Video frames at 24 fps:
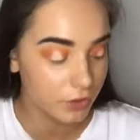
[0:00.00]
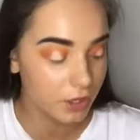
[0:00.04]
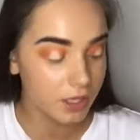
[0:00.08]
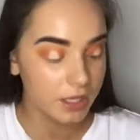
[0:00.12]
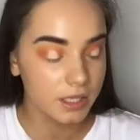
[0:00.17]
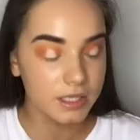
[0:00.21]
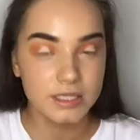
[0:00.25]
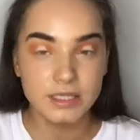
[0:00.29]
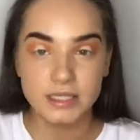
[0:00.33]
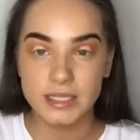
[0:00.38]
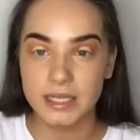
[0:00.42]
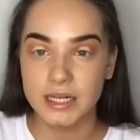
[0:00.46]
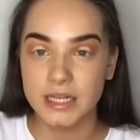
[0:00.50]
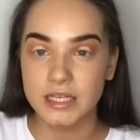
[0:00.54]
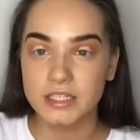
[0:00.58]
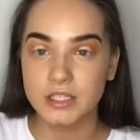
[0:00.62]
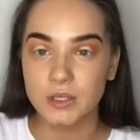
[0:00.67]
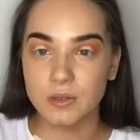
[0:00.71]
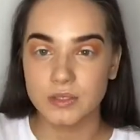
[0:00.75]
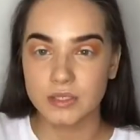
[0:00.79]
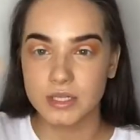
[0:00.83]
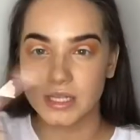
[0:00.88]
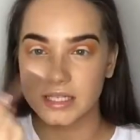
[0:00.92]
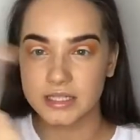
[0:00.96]
concealer so
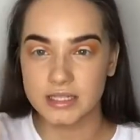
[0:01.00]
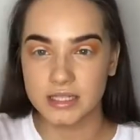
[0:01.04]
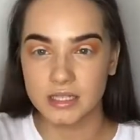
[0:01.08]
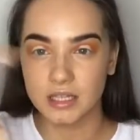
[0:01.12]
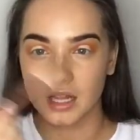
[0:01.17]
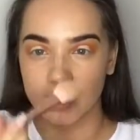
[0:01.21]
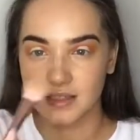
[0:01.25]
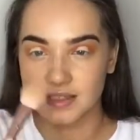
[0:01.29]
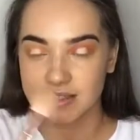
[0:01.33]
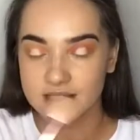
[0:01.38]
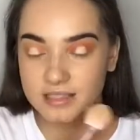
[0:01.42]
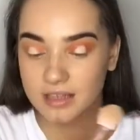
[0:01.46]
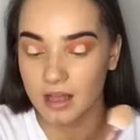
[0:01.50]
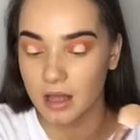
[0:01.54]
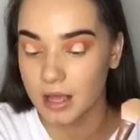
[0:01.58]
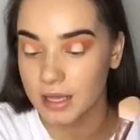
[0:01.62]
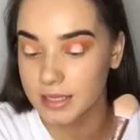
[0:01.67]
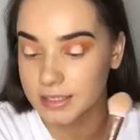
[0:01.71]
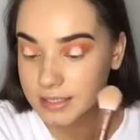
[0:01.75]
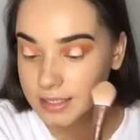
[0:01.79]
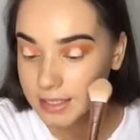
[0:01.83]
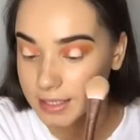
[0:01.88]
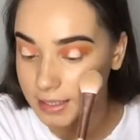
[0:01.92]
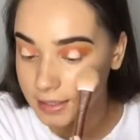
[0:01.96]
it isn't like
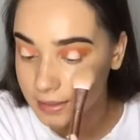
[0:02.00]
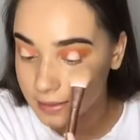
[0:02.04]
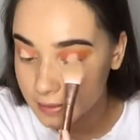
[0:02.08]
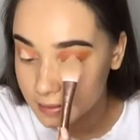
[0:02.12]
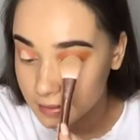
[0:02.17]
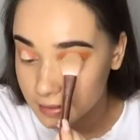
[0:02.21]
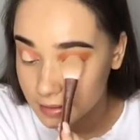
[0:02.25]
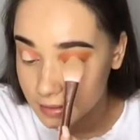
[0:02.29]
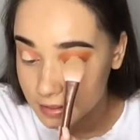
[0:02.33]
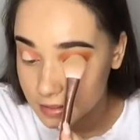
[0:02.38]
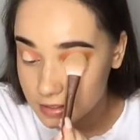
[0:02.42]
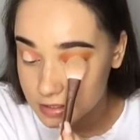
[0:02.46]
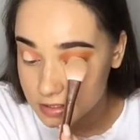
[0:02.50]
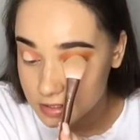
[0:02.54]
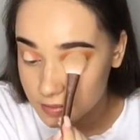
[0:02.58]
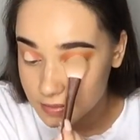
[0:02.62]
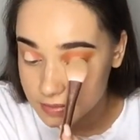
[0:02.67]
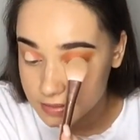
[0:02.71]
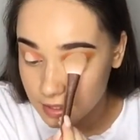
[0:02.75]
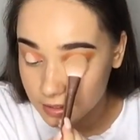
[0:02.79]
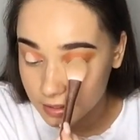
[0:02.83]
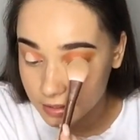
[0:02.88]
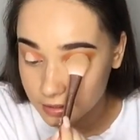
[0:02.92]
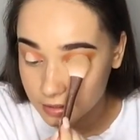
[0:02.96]
slidey. So
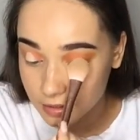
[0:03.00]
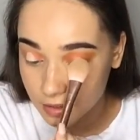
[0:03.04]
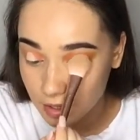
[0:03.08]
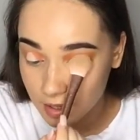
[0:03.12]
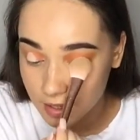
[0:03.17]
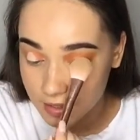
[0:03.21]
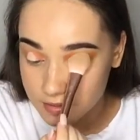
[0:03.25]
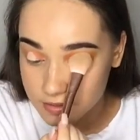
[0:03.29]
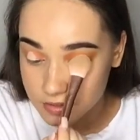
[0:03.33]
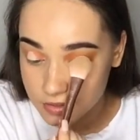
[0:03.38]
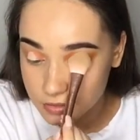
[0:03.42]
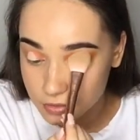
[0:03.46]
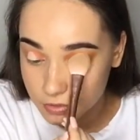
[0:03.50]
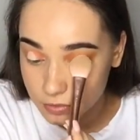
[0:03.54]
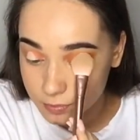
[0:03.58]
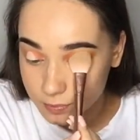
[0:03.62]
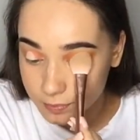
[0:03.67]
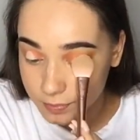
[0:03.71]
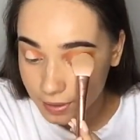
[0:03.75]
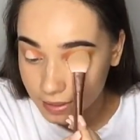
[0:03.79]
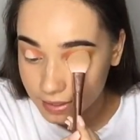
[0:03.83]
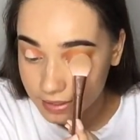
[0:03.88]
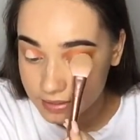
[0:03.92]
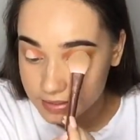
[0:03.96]
it's like a nice new
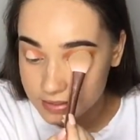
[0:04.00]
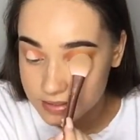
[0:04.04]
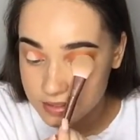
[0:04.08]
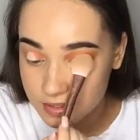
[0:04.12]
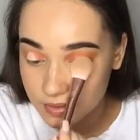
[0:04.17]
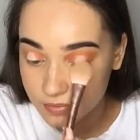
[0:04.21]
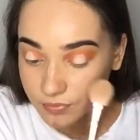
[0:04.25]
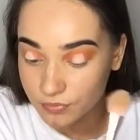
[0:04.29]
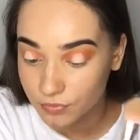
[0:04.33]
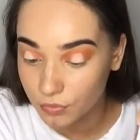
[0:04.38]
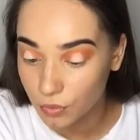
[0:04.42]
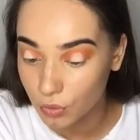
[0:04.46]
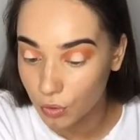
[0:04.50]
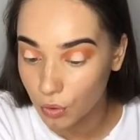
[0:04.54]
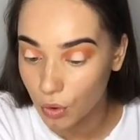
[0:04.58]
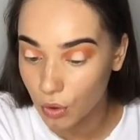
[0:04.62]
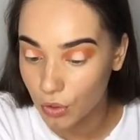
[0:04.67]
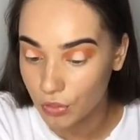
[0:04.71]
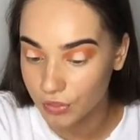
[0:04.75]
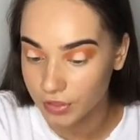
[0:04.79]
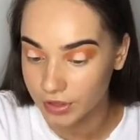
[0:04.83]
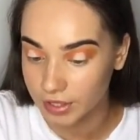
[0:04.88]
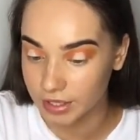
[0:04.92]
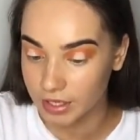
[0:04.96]
base for
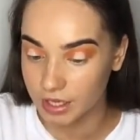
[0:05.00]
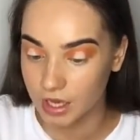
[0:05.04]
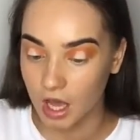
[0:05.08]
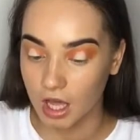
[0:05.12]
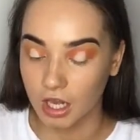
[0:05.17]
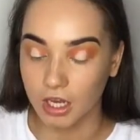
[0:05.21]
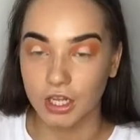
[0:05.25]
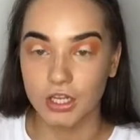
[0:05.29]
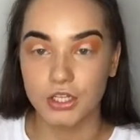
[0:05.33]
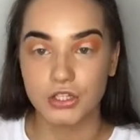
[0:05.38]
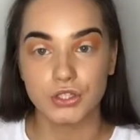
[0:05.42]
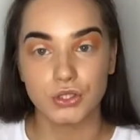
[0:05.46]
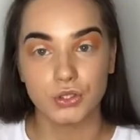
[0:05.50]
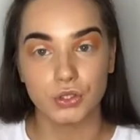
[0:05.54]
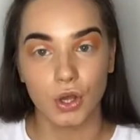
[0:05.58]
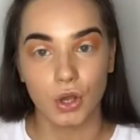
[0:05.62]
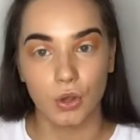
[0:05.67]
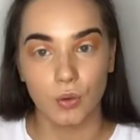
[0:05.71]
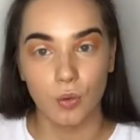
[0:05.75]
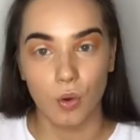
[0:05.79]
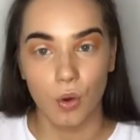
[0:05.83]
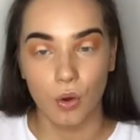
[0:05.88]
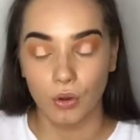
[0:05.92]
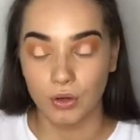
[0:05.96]
the colour to
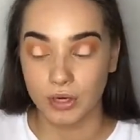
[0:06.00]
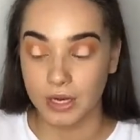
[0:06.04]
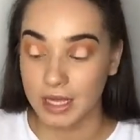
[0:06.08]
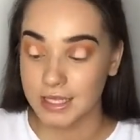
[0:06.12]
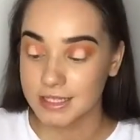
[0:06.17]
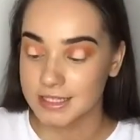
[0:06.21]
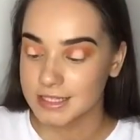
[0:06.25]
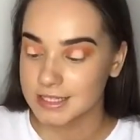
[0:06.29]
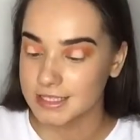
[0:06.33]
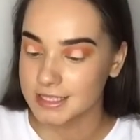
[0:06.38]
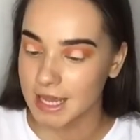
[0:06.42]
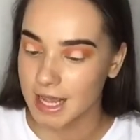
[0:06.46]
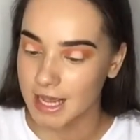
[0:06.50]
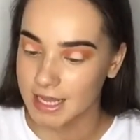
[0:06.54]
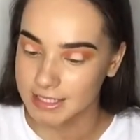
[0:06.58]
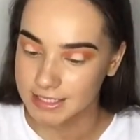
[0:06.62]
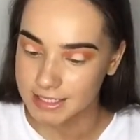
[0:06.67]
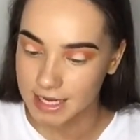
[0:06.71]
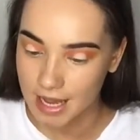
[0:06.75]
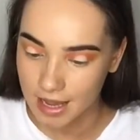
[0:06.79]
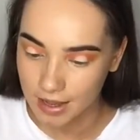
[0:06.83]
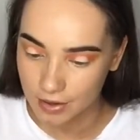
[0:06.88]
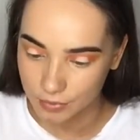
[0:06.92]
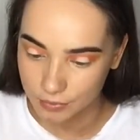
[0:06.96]
go on and stand
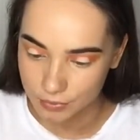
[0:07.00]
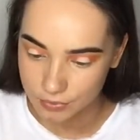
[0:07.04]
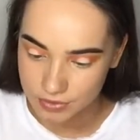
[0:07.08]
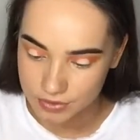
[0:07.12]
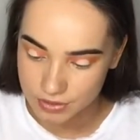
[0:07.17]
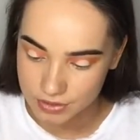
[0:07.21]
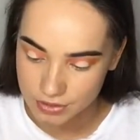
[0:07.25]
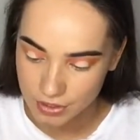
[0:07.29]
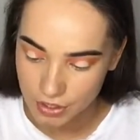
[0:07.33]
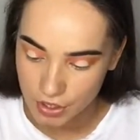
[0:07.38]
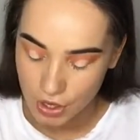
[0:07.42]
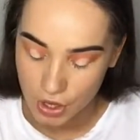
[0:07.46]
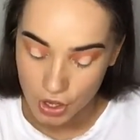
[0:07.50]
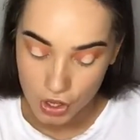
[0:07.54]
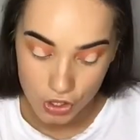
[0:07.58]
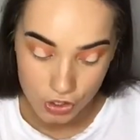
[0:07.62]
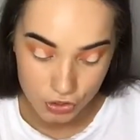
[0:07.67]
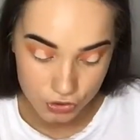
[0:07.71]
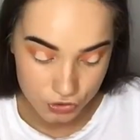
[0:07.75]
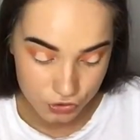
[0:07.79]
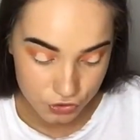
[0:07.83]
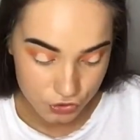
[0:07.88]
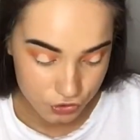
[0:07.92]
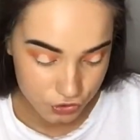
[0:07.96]
out.
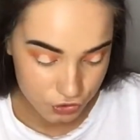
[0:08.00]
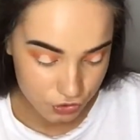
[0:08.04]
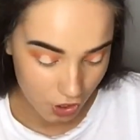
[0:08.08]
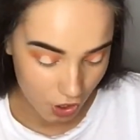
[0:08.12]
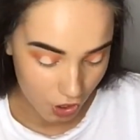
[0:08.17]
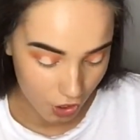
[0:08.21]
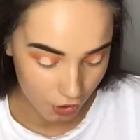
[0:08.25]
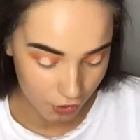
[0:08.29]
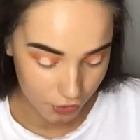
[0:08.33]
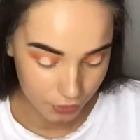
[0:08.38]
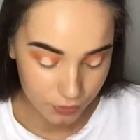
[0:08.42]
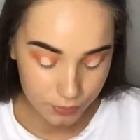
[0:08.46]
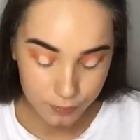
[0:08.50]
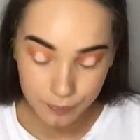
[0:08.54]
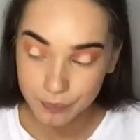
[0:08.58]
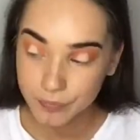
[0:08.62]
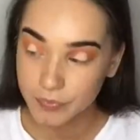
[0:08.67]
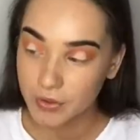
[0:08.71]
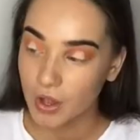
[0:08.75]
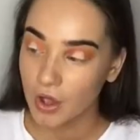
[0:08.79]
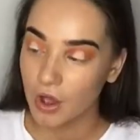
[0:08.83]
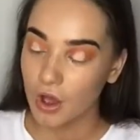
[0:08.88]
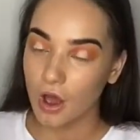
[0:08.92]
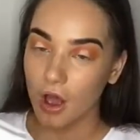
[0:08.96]
So
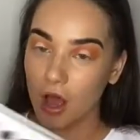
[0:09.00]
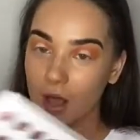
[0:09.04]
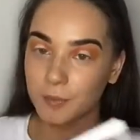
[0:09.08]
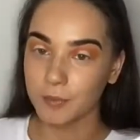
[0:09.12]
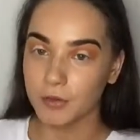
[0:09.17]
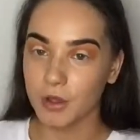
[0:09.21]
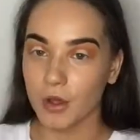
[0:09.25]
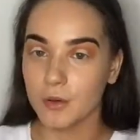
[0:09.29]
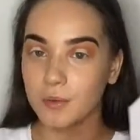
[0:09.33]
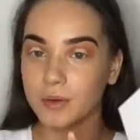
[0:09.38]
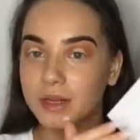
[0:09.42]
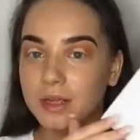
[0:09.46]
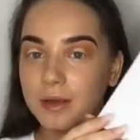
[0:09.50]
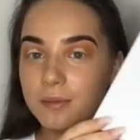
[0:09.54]
I'm going